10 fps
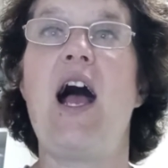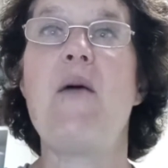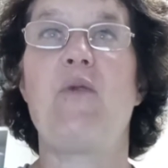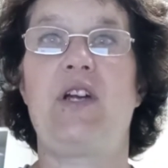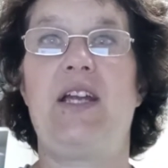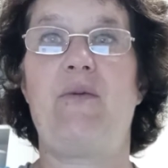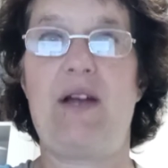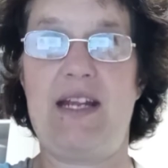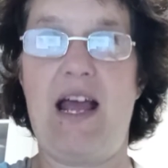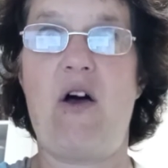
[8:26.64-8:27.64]
I'm working
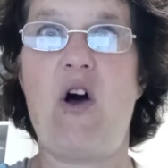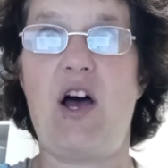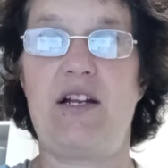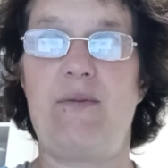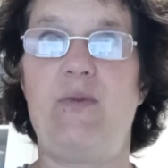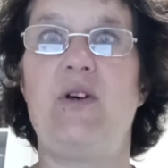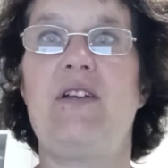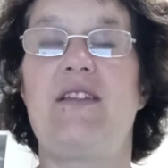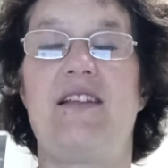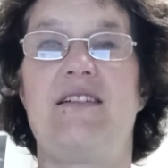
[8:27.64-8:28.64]
right now on a book
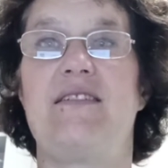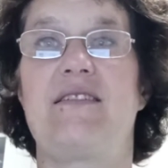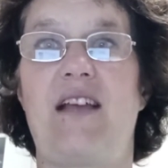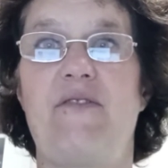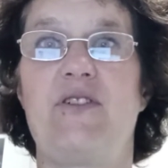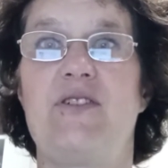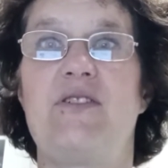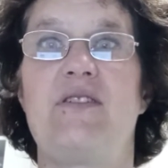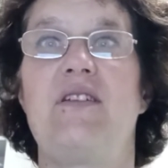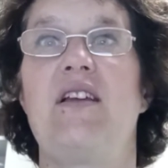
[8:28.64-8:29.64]
that discovers